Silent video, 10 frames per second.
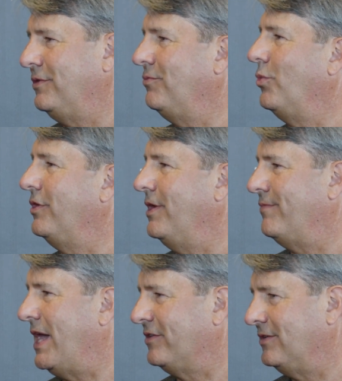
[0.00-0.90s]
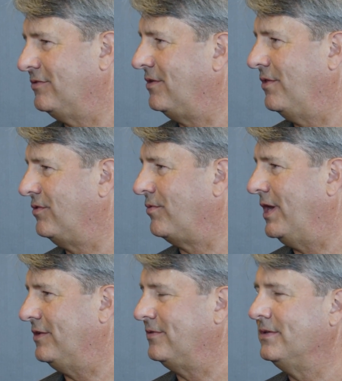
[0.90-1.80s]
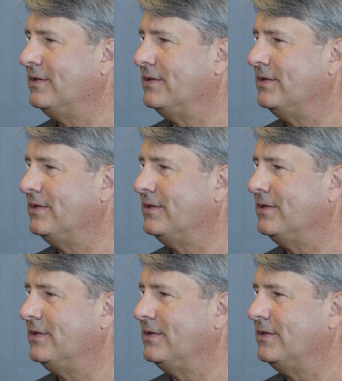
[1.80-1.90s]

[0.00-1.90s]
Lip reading: where do you have access to the threats?